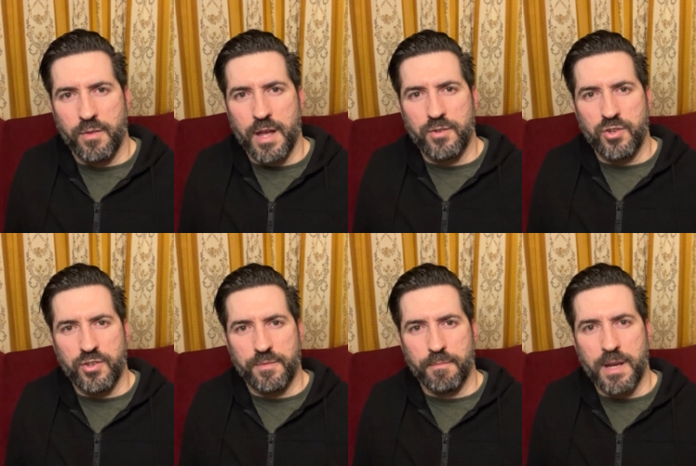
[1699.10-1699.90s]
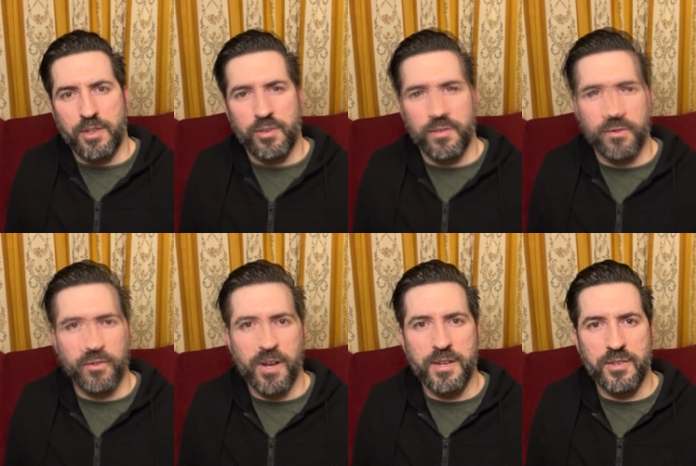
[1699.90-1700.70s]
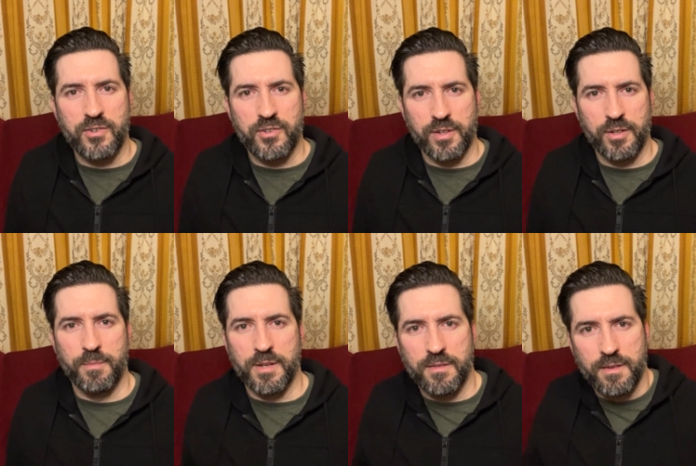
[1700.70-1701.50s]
just makes the scientists a little bit